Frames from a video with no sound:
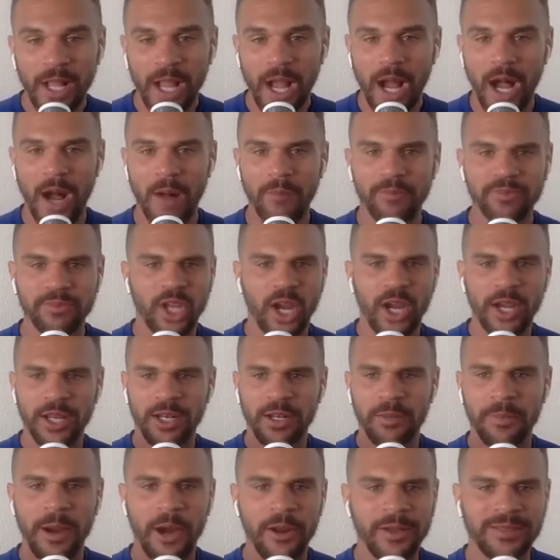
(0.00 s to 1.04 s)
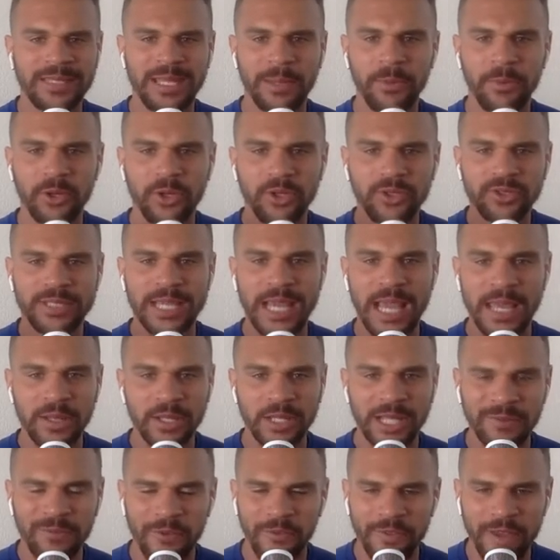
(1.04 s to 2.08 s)
Um, talking about a typical day in the
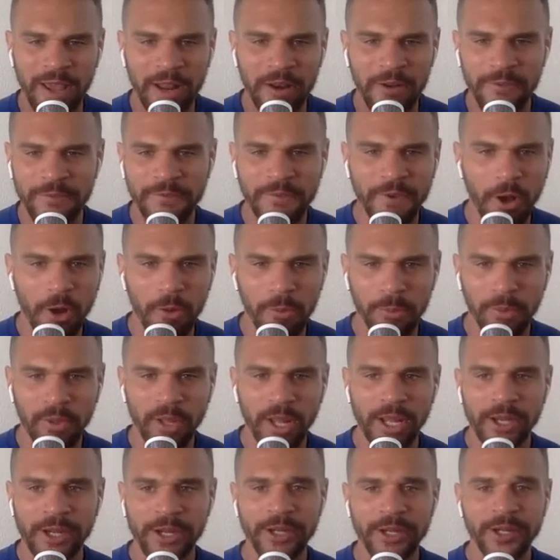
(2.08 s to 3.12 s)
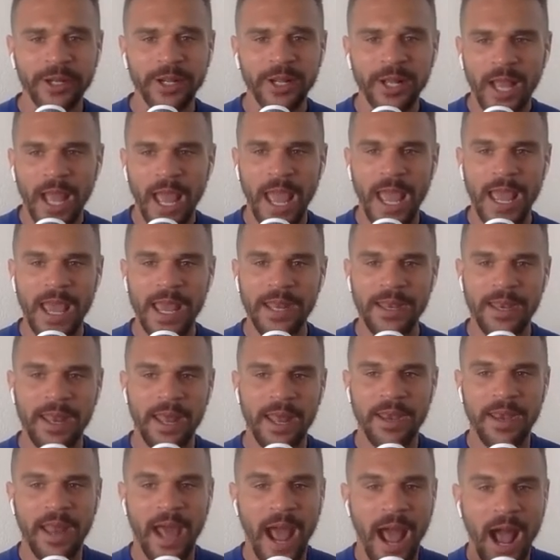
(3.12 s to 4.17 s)
life of an NFL player and,
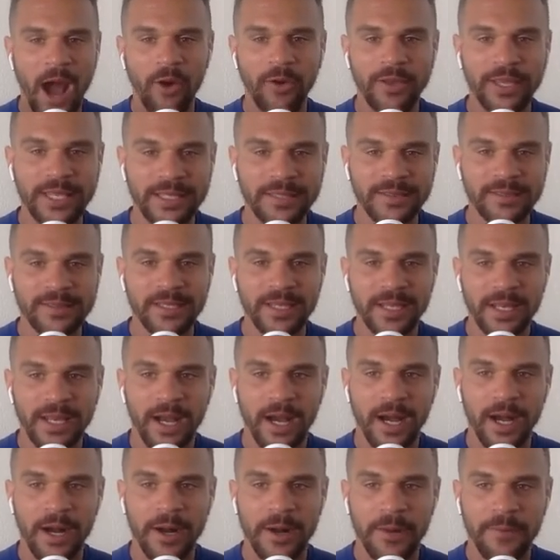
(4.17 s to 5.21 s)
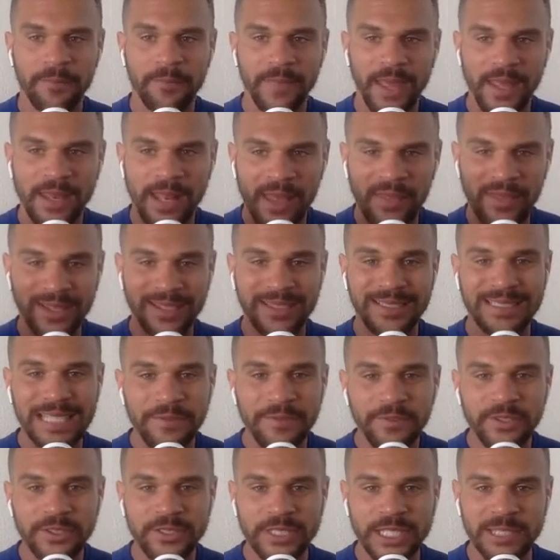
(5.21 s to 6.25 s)
and how he's um, and, and the
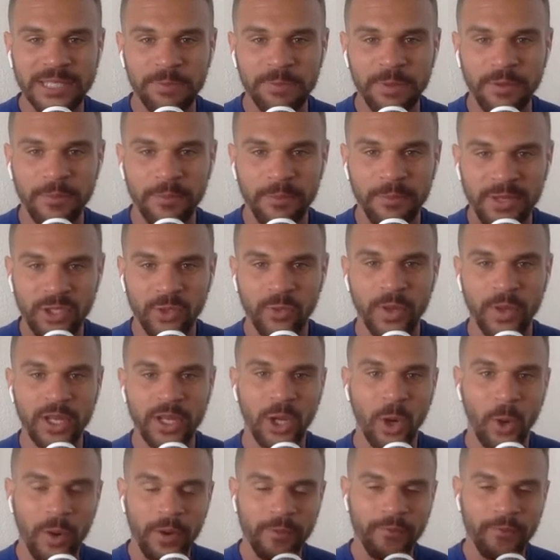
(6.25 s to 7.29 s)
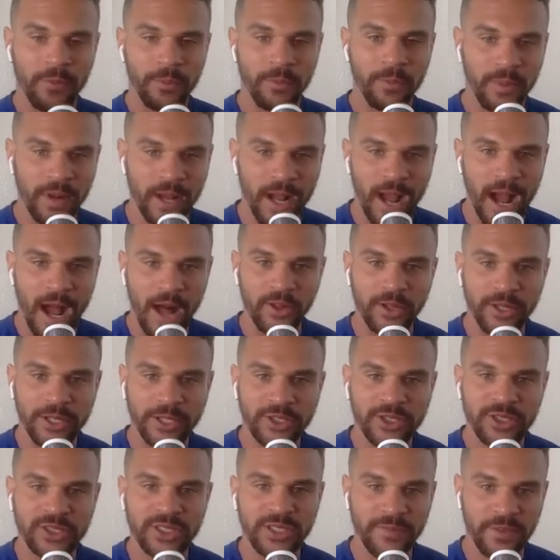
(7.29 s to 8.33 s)
differences be, between going from
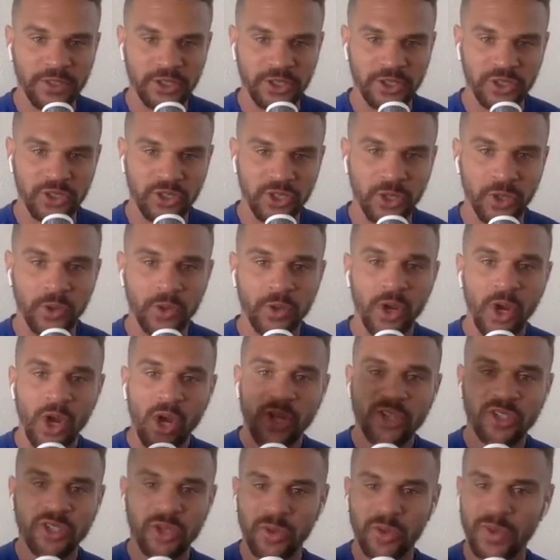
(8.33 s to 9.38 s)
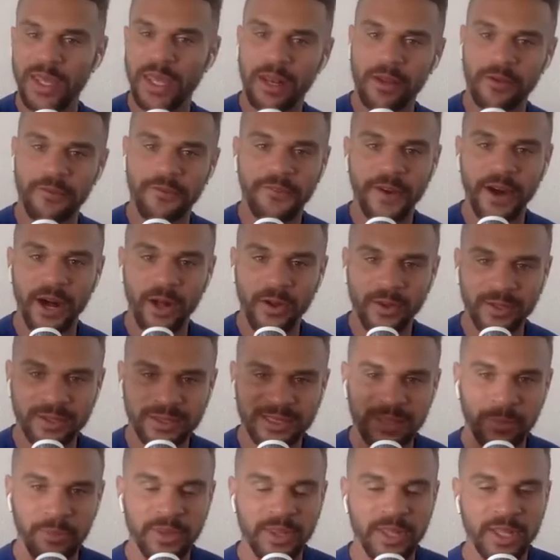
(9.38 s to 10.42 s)
college division two to the NFL and
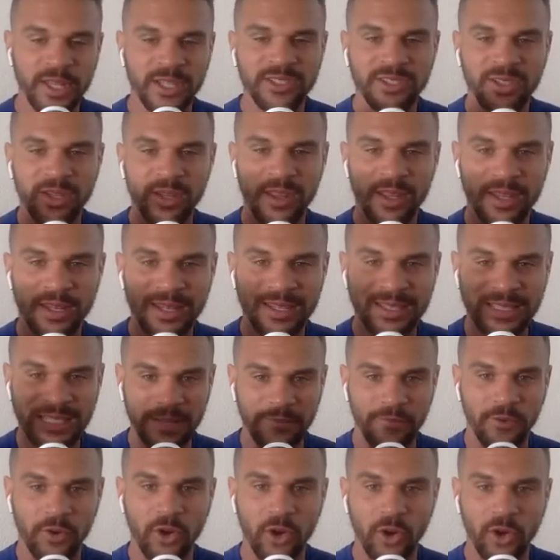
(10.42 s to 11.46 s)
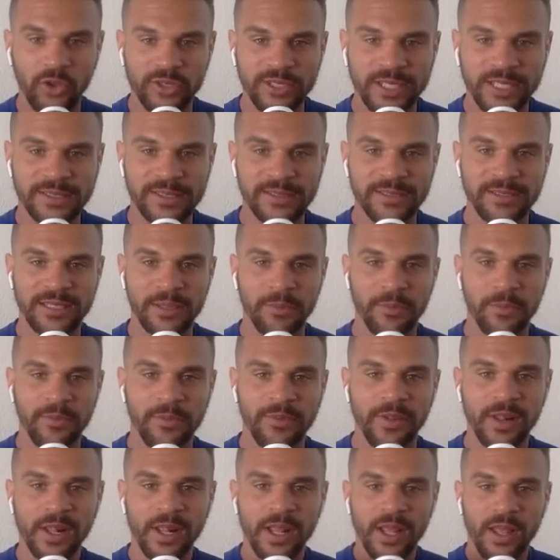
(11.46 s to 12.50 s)
some of the, the, the difficulties and some of
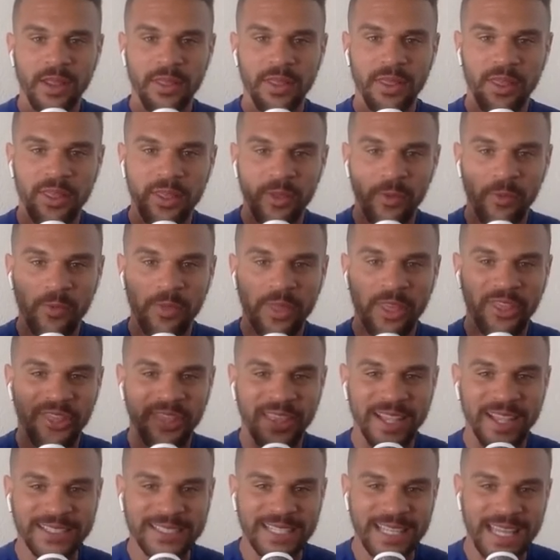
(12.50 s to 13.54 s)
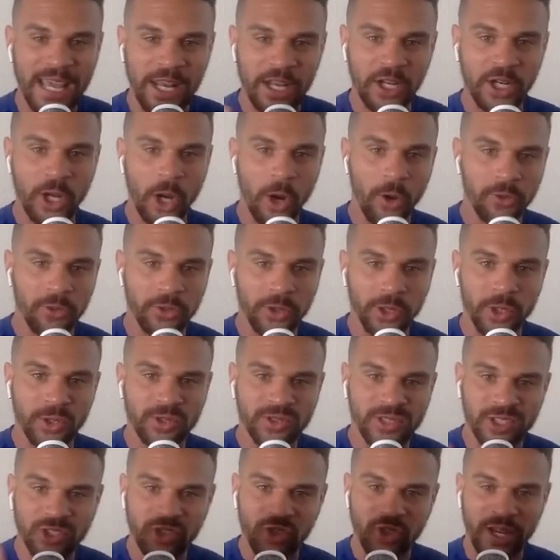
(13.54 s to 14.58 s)
the, the, the, things that he had to go through to
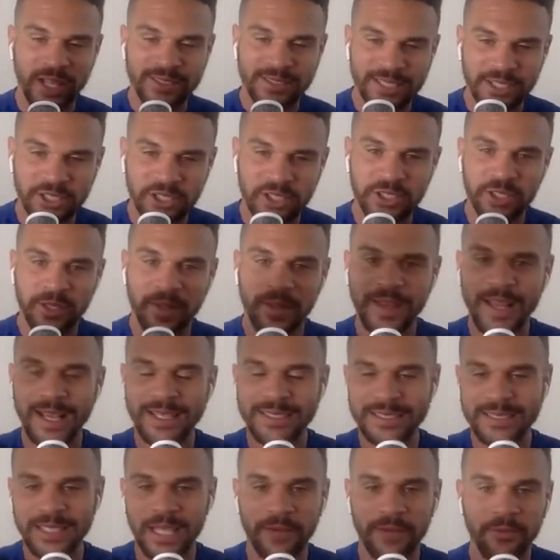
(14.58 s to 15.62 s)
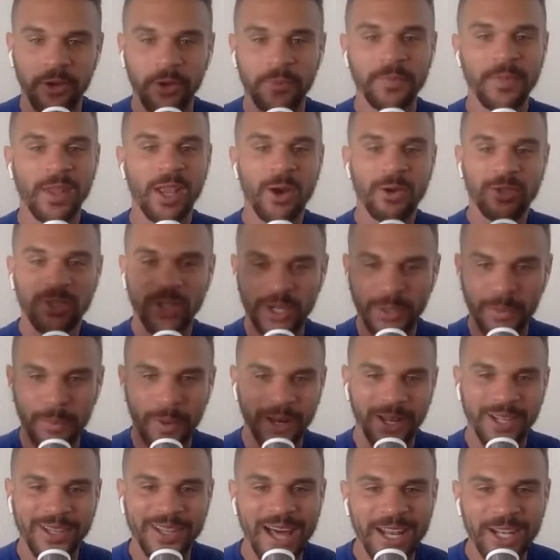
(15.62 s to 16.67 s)
transition to the the next level. Talk about a
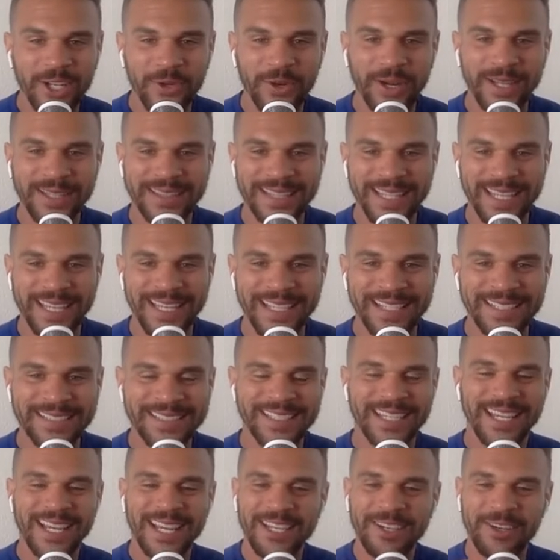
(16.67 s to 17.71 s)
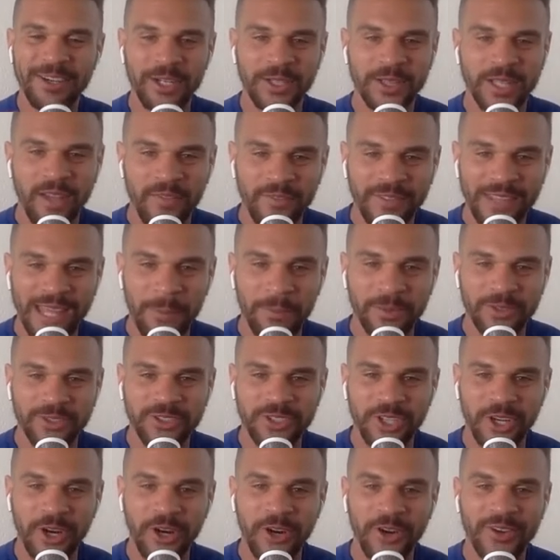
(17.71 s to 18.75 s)
lot of great things. You're going to love the
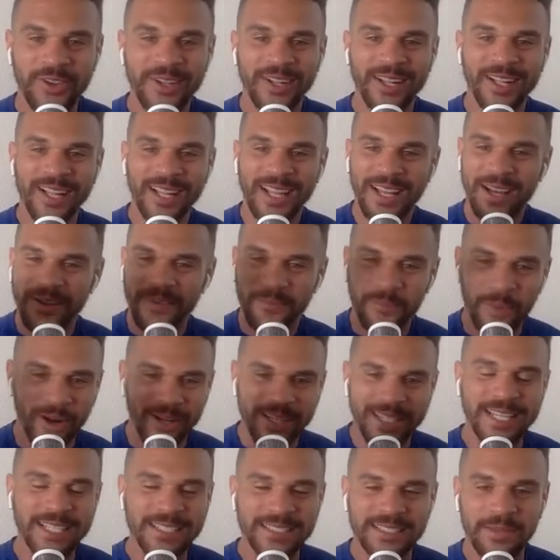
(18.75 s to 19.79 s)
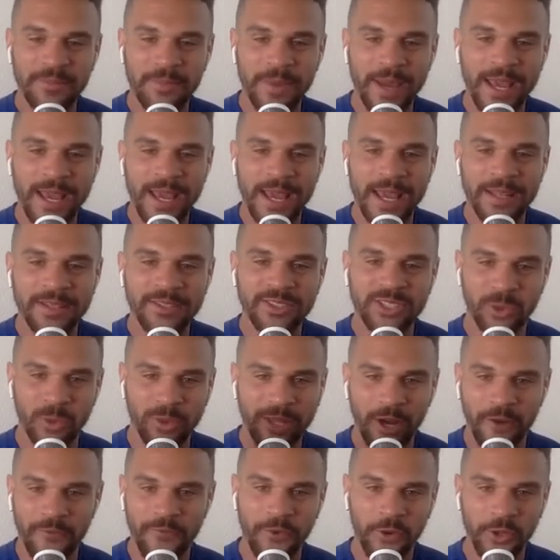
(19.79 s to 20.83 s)
episode. Marqui is the man. So
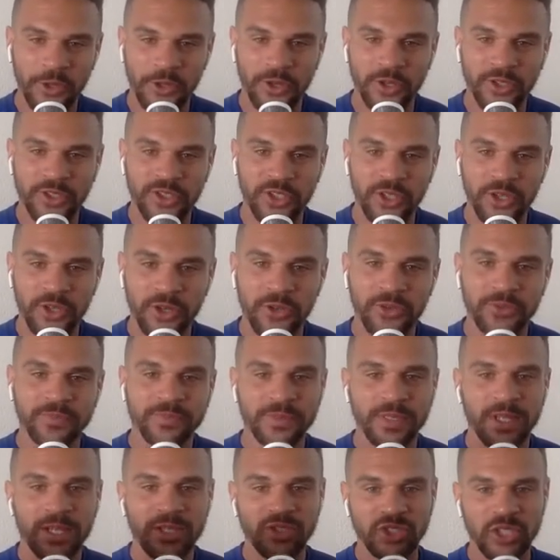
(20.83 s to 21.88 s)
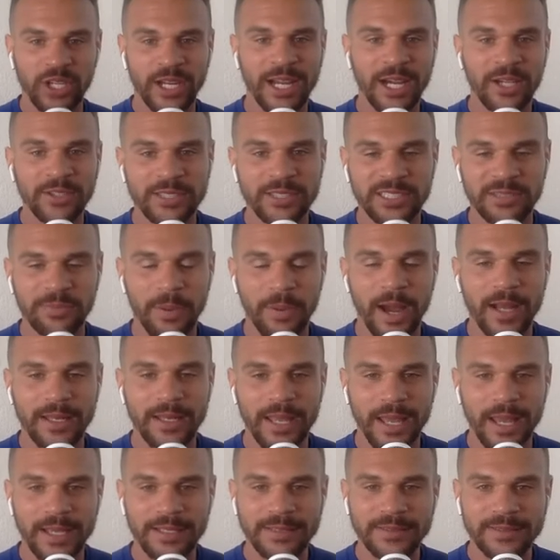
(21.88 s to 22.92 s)
without further ado, check out this
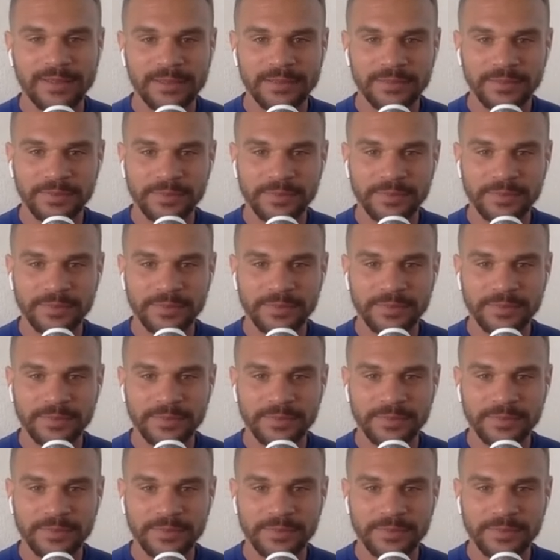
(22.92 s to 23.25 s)
podcast.